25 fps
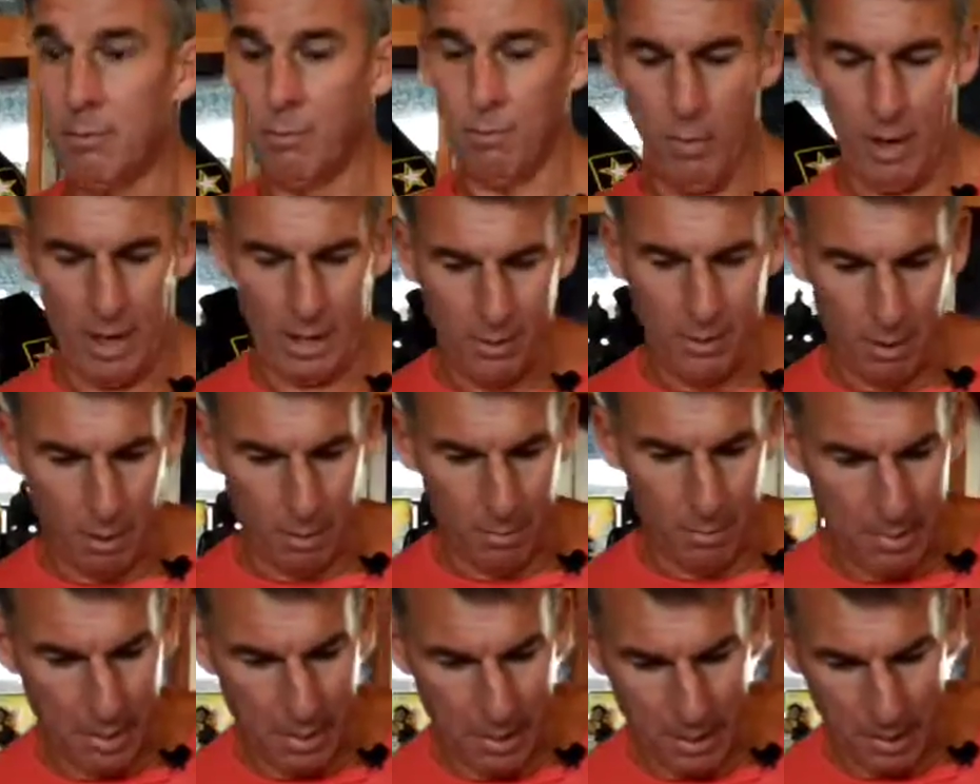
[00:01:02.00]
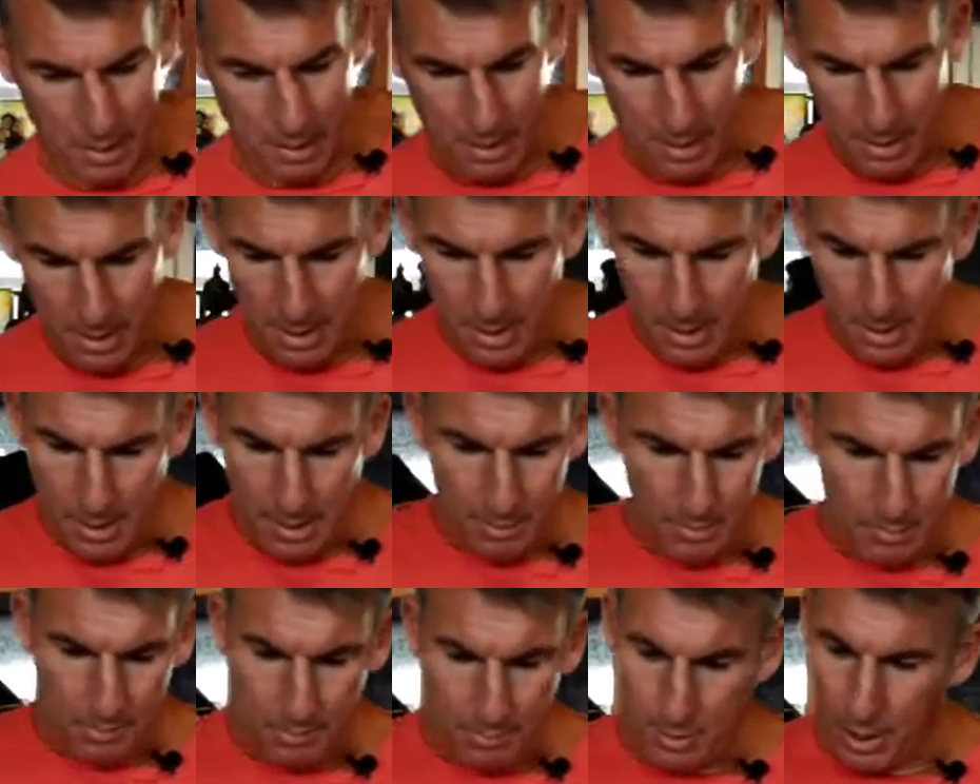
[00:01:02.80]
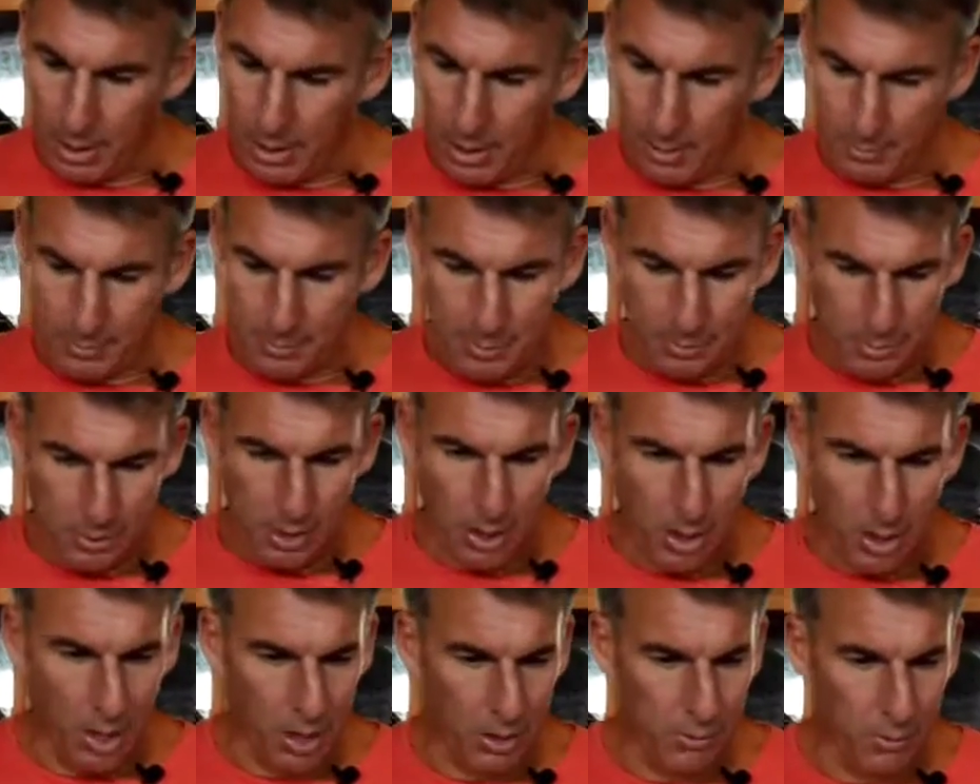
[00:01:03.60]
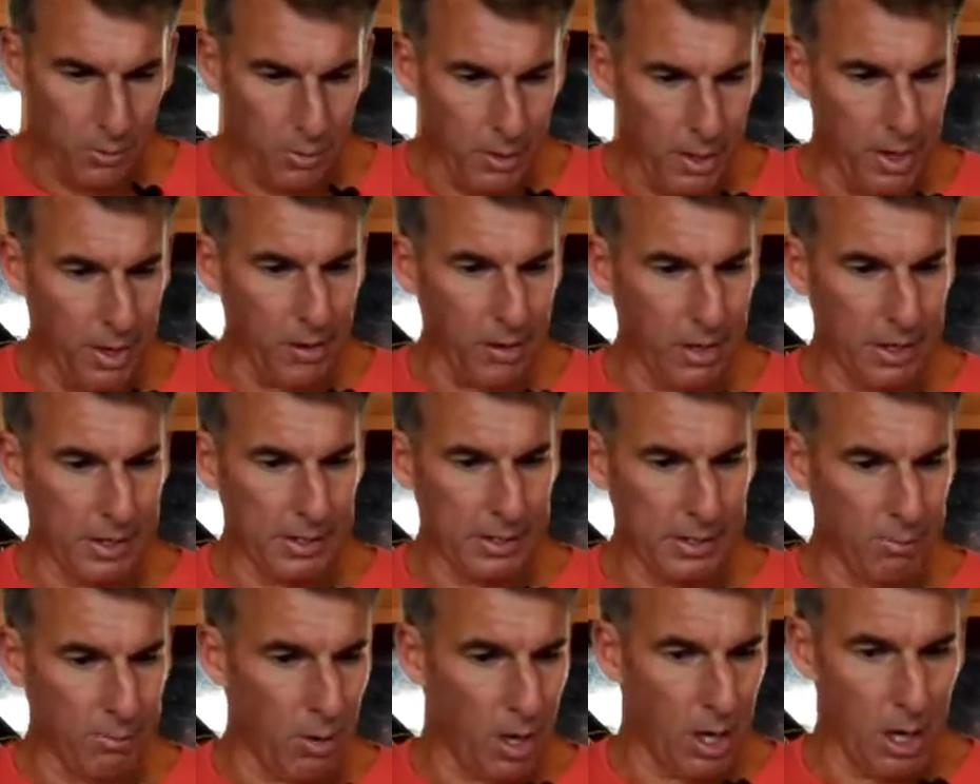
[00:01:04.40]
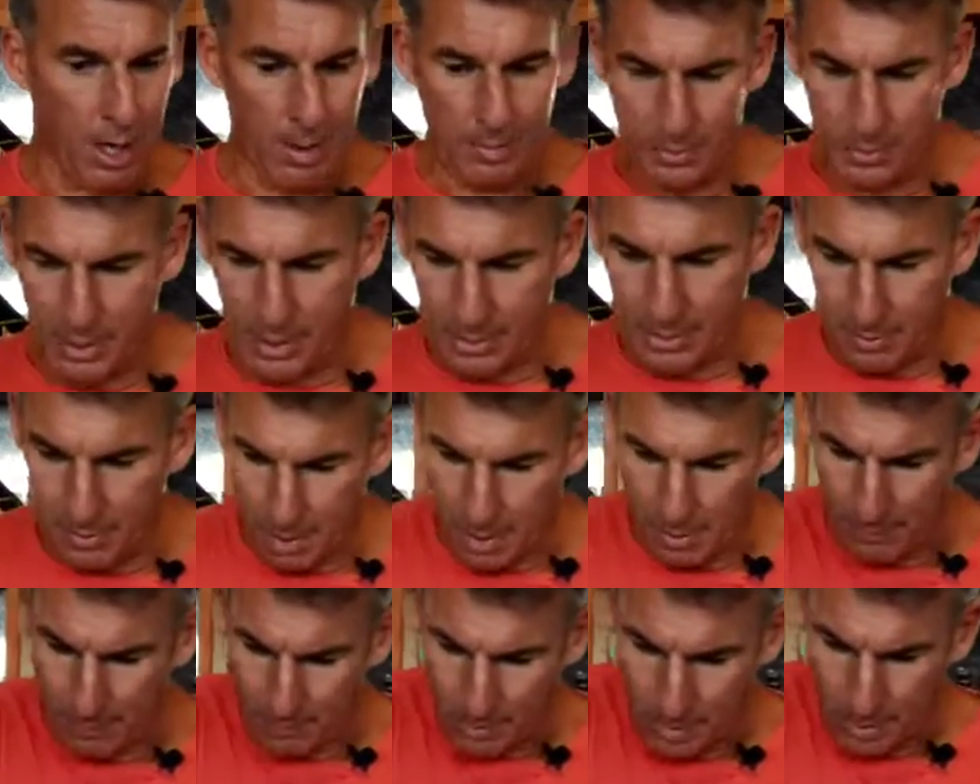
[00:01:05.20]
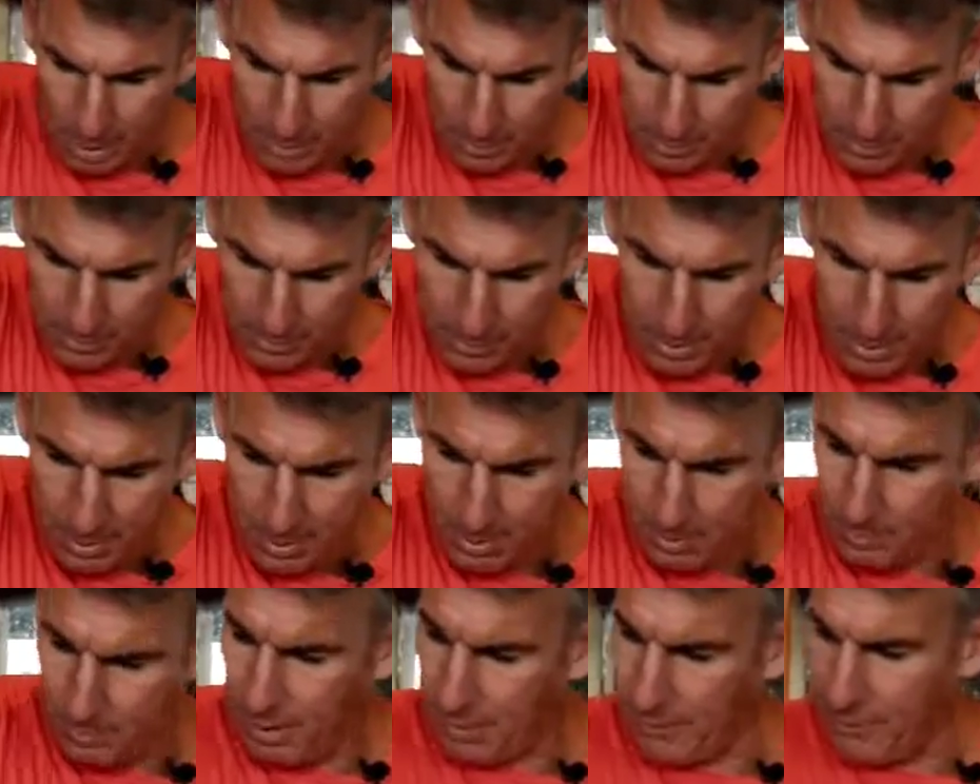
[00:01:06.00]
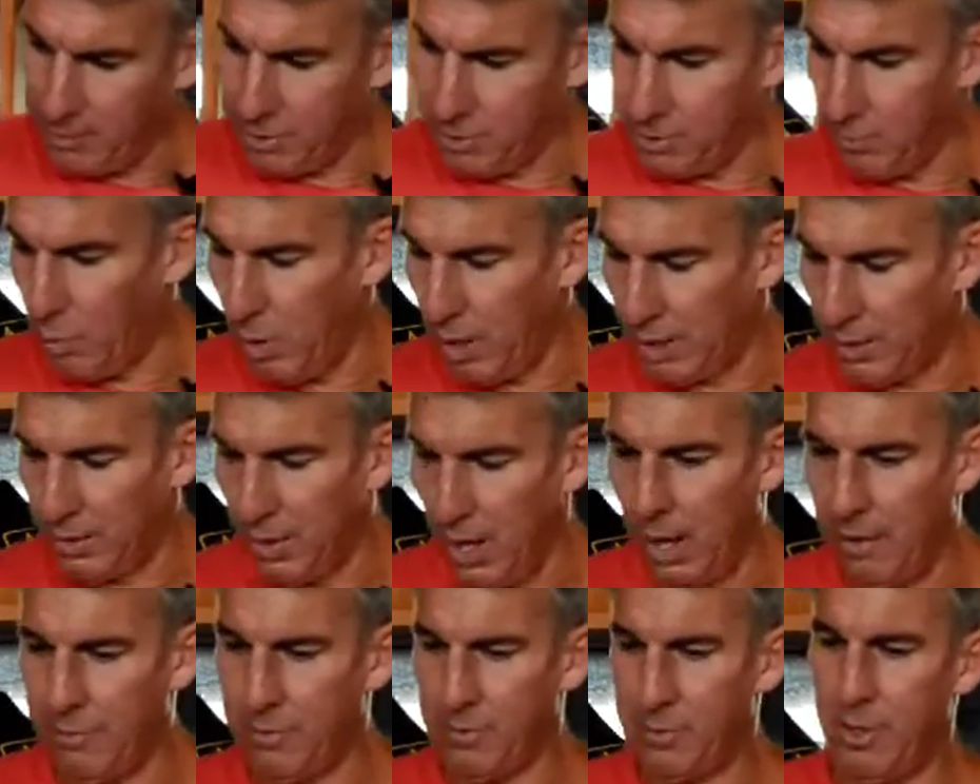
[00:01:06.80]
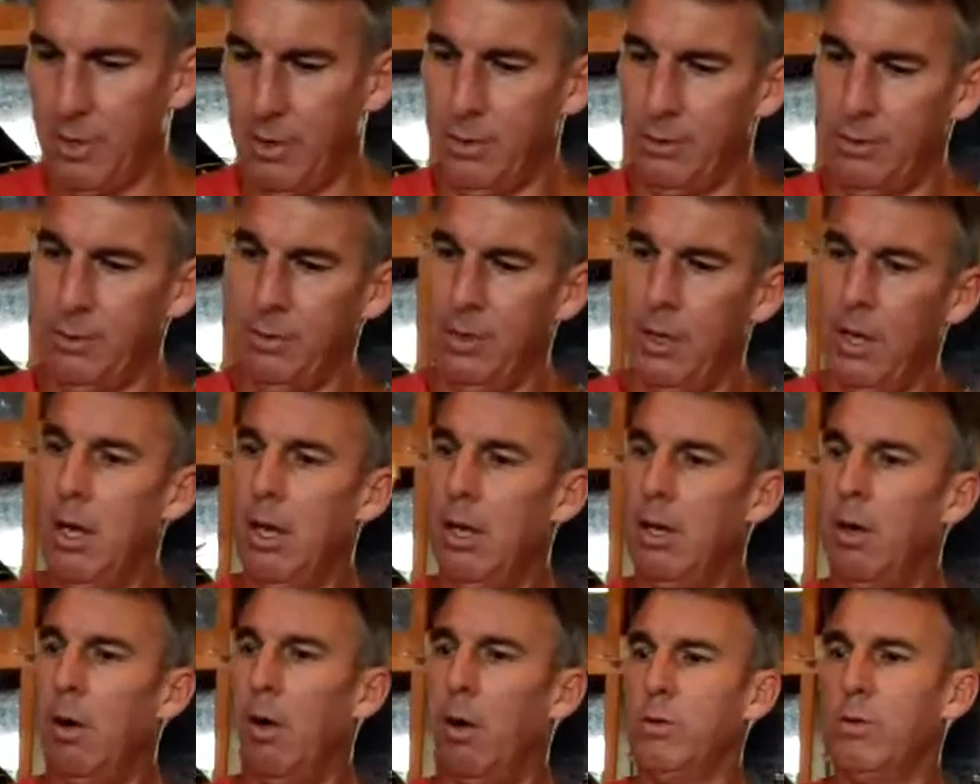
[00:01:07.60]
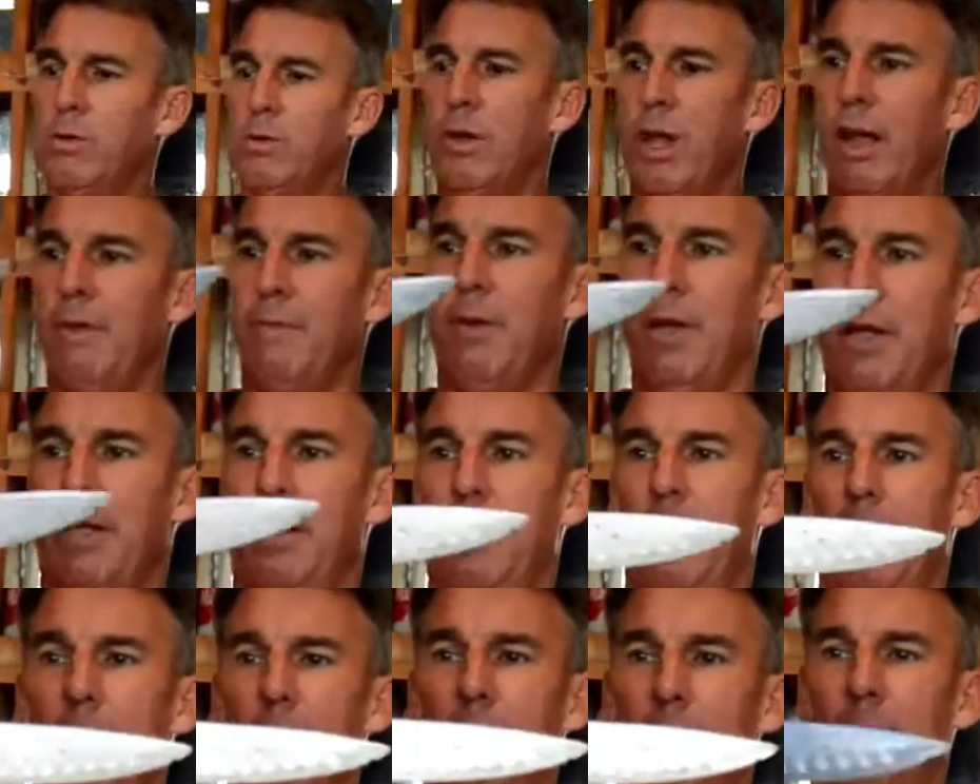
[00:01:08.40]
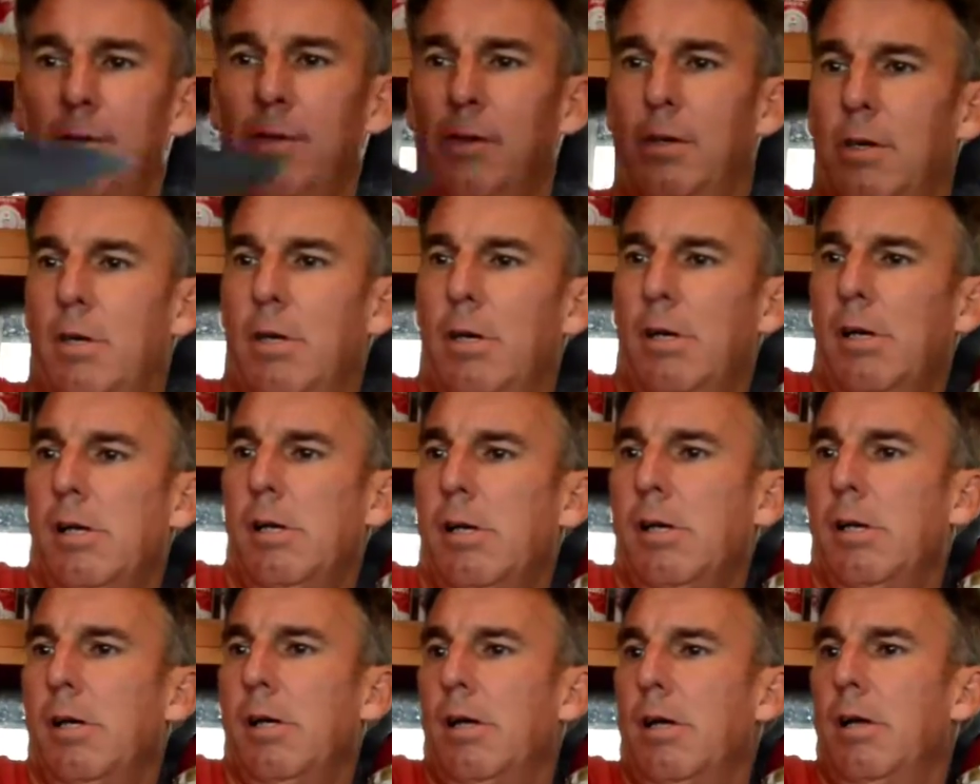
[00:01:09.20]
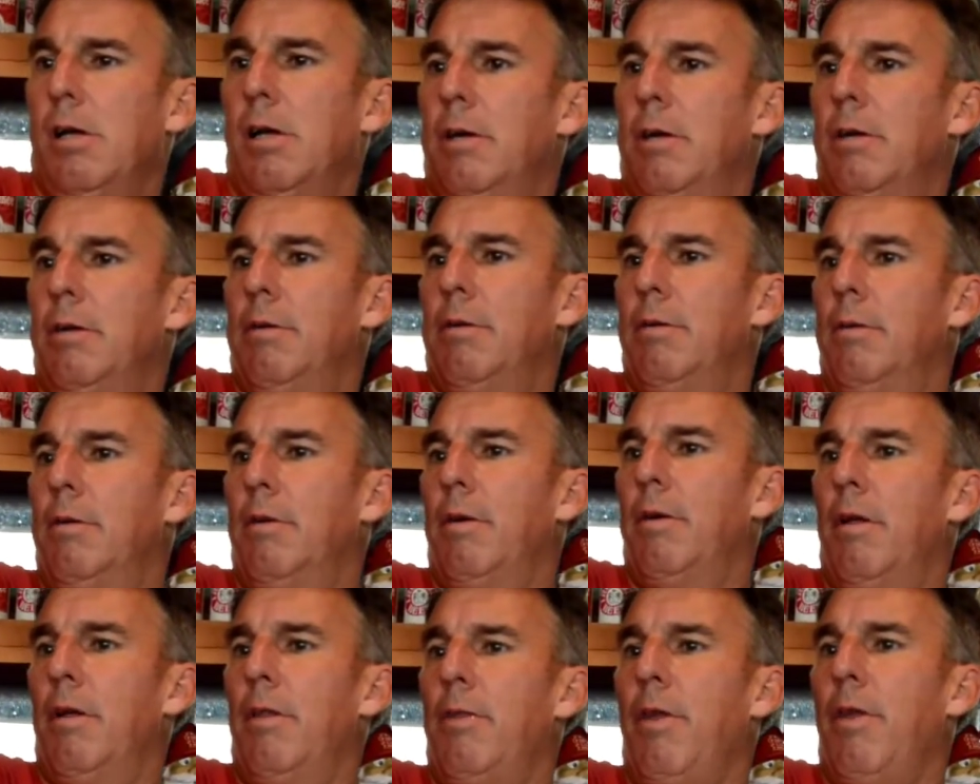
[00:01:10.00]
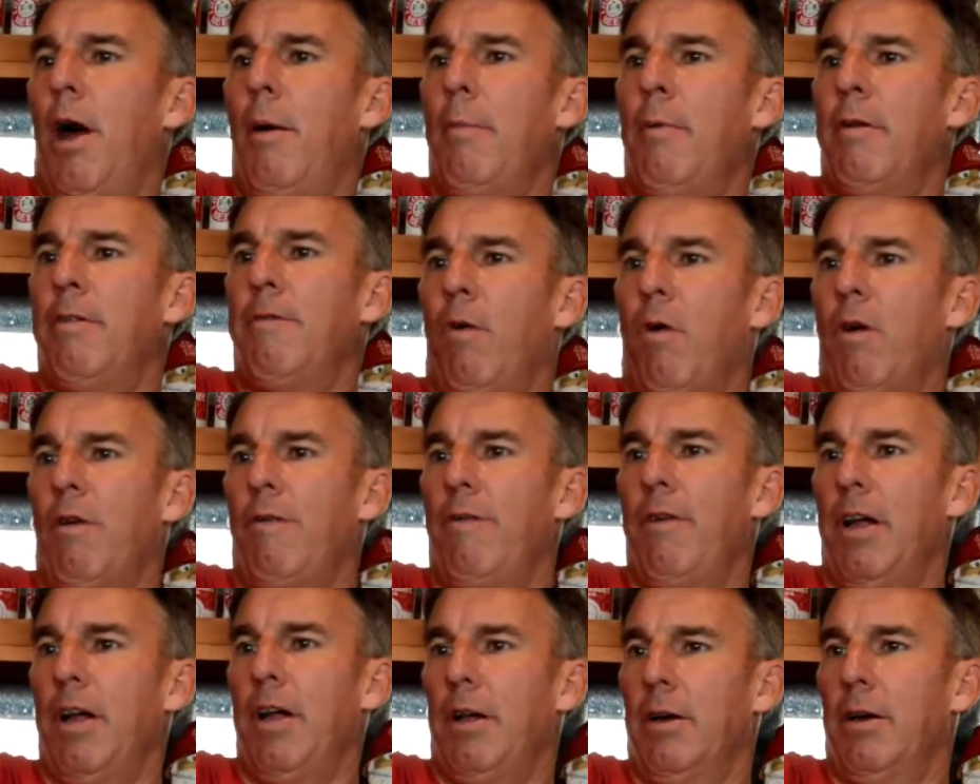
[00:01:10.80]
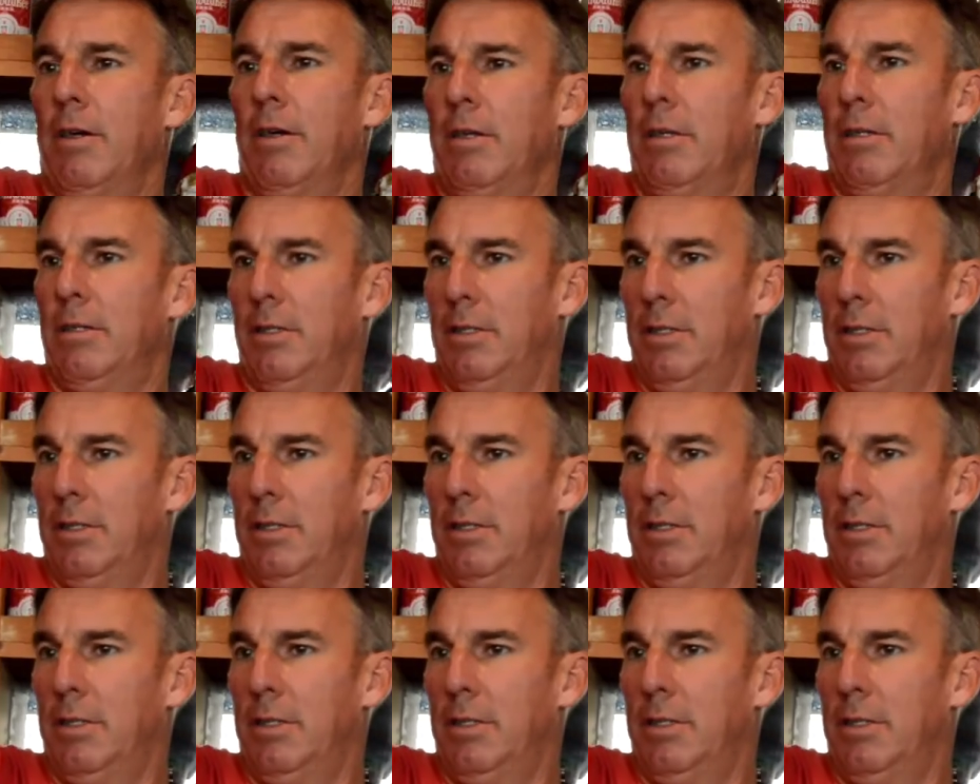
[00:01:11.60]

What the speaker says: waiting on me. Cutting up some cilantro here. I got some limes. Get to the avocados here. I'll give you some quick knife skills. Hold your knife like this. Thumb and forefinger.